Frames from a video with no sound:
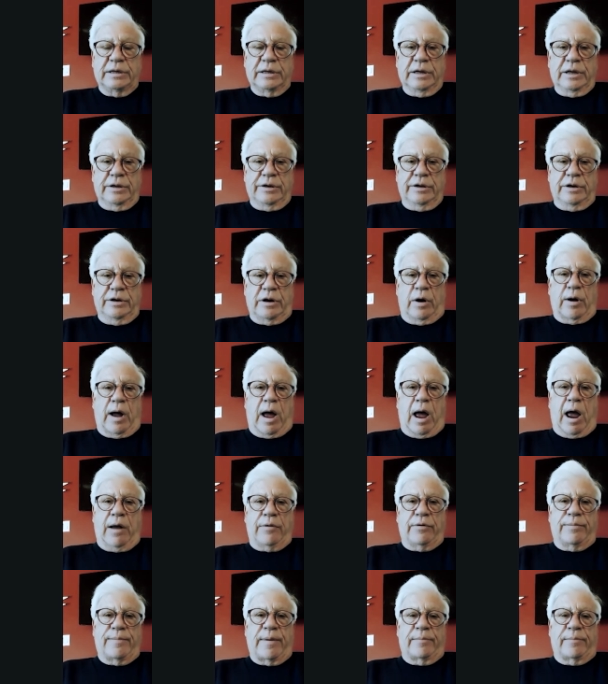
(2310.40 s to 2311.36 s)
I
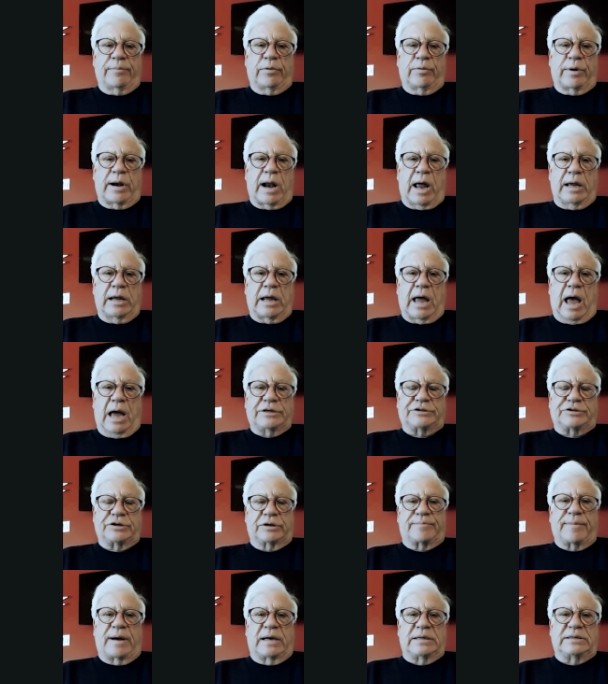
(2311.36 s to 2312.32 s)
remember when I
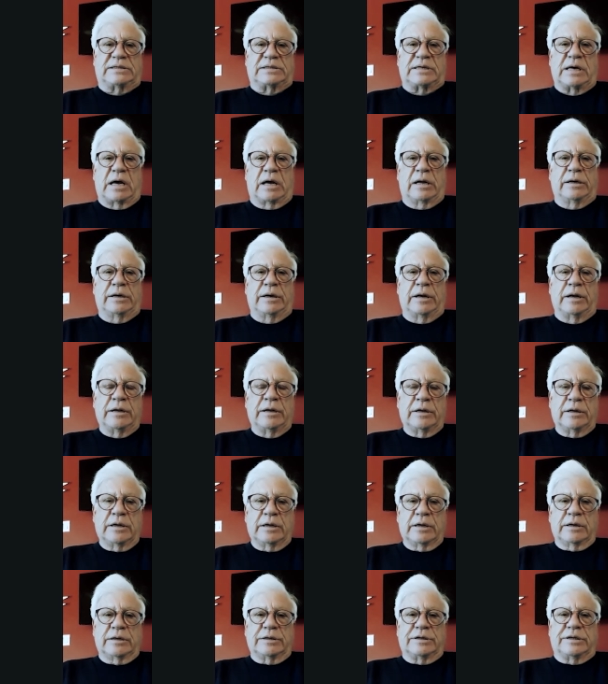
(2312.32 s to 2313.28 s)
took my son
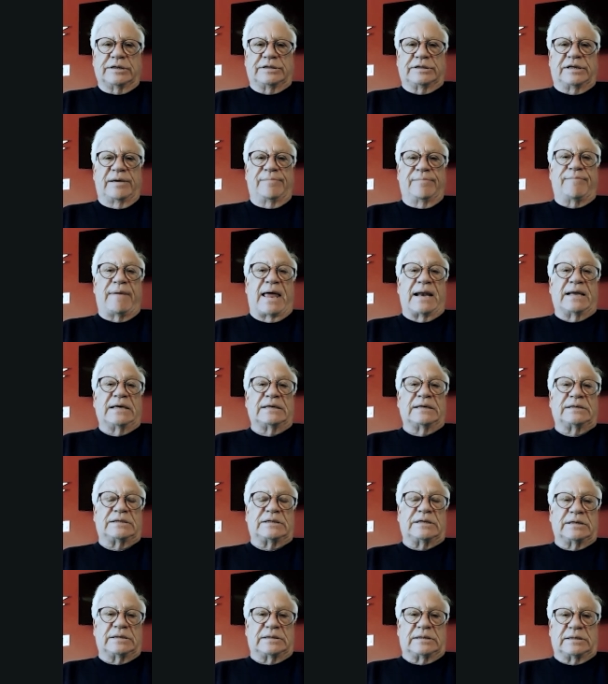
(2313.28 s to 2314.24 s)
to see Menace
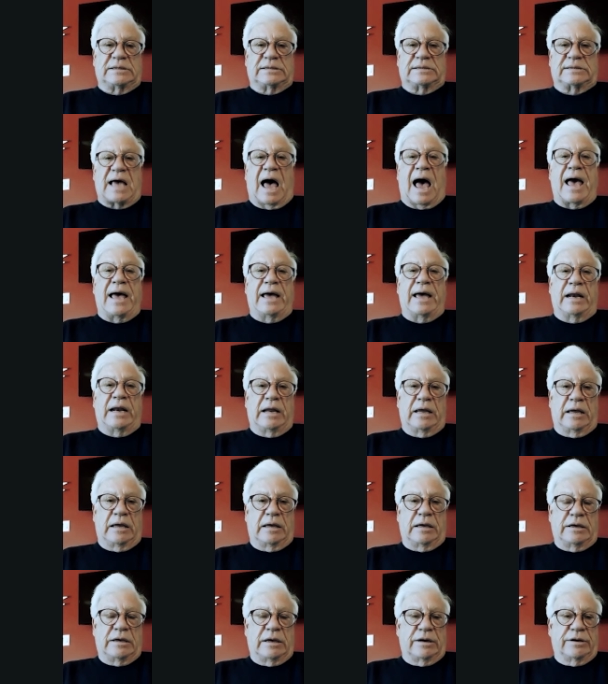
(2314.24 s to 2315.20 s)
to Society
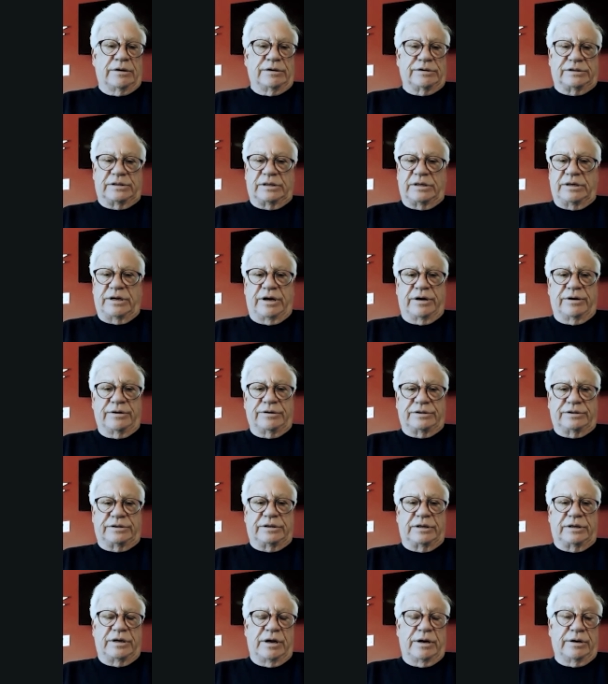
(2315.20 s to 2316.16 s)
years and years
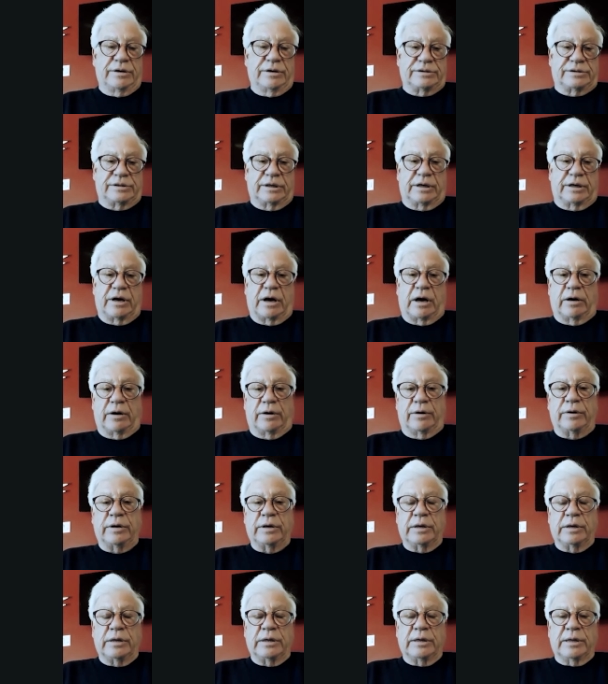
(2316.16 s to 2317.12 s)
and years ago.
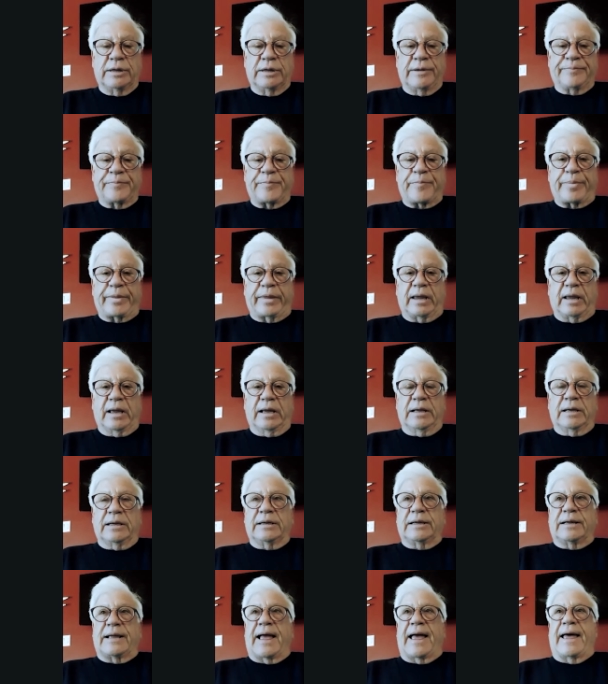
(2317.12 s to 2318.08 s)

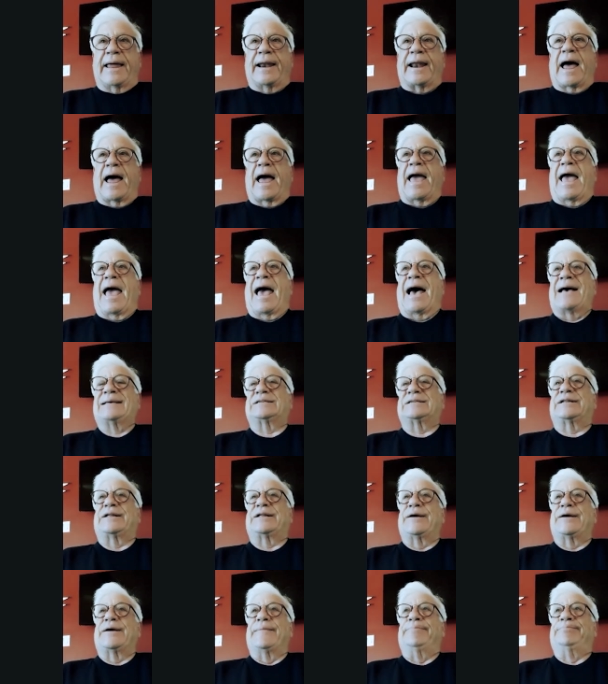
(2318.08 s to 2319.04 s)
And I asked
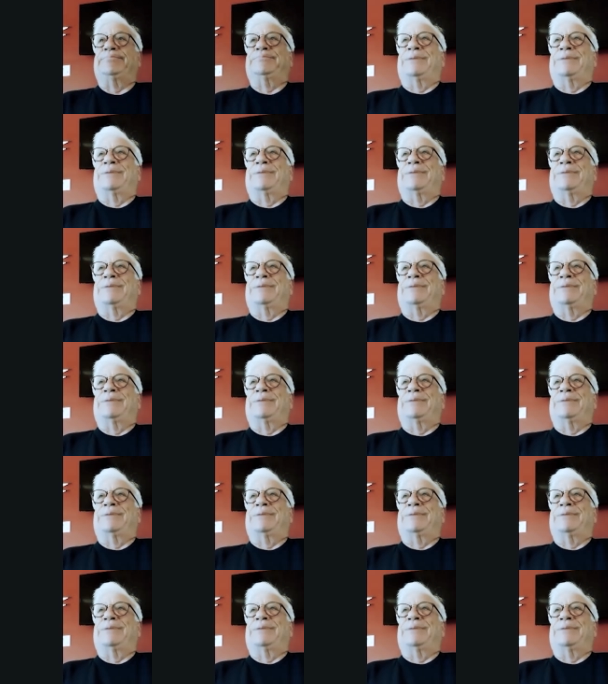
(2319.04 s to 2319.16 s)
him